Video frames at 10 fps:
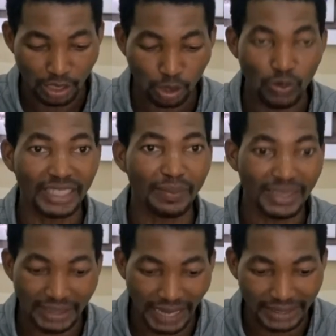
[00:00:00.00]
So we are
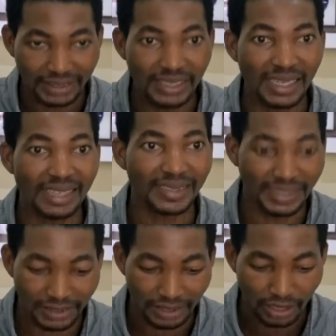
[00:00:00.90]
demanding that these
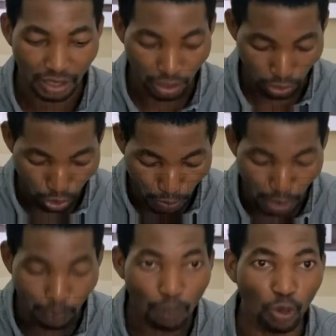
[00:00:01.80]
estates should be
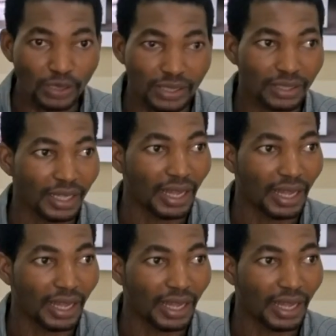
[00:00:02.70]
repurposed